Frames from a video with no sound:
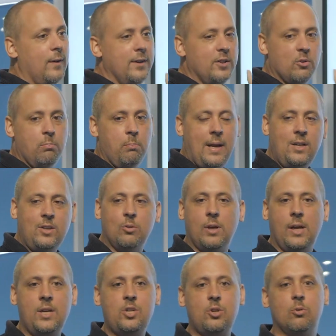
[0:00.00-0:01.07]
a fundamental
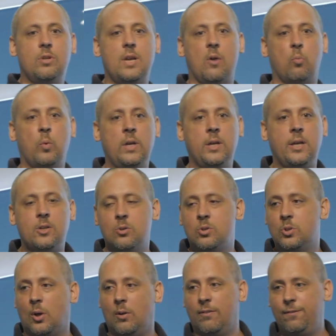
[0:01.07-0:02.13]
issue that we need to
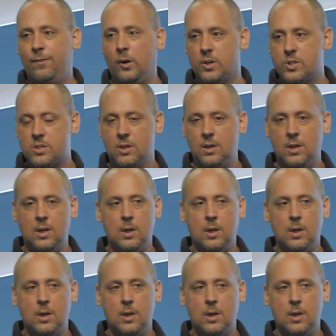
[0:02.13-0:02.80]
solve first